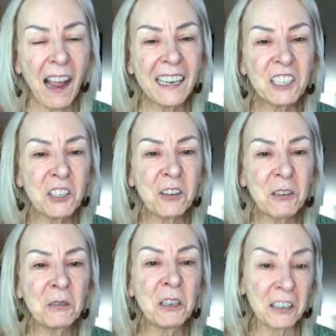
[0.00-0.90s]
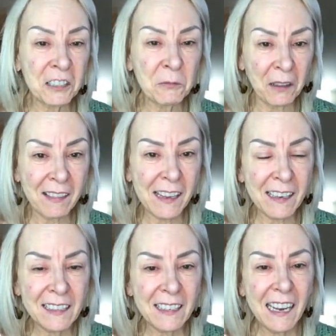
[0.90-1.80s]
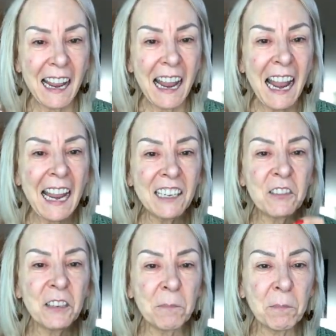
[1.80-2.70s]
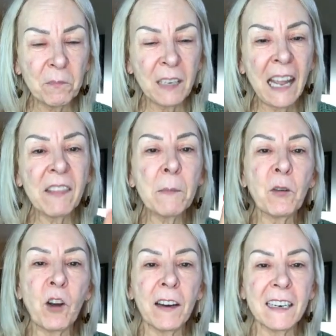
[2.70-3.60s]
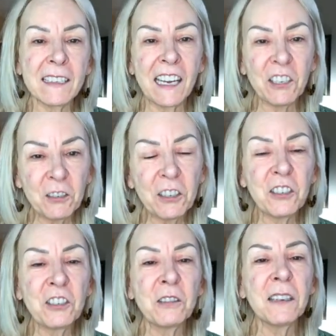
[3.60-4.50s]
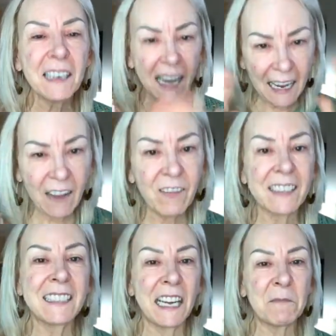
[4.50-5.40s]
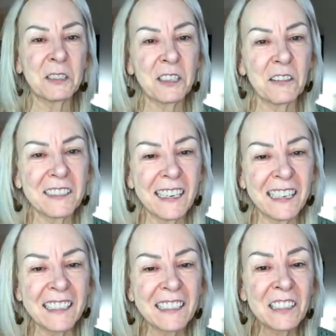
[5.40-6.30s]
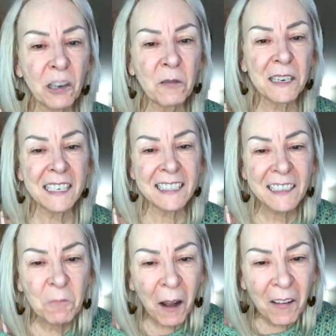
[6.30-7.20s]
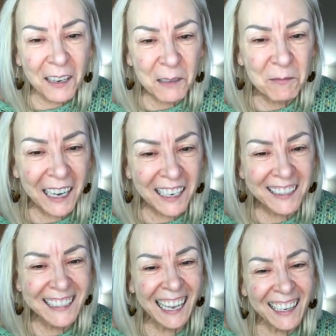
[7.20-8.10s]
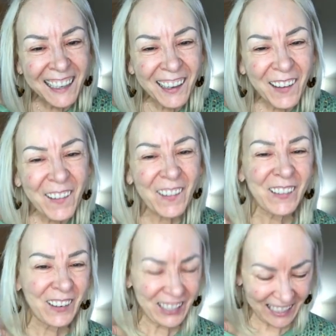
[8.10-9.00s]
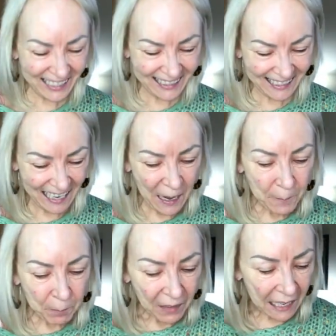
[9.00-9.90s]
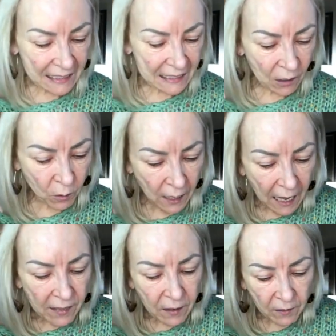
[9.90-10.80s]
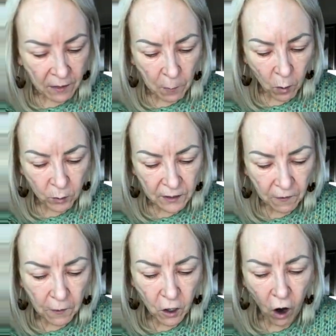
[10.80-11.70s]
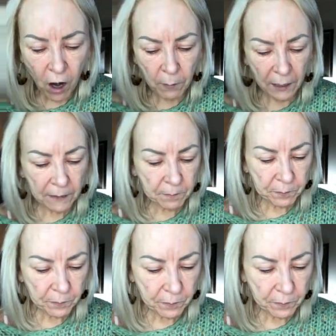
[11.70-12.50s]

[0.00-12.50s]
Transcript: I can show you looks with these and you can get the product and you can do it and have the same results. It is so easy. Welcome, Karis. Hello, gorgeous. And so the, the most common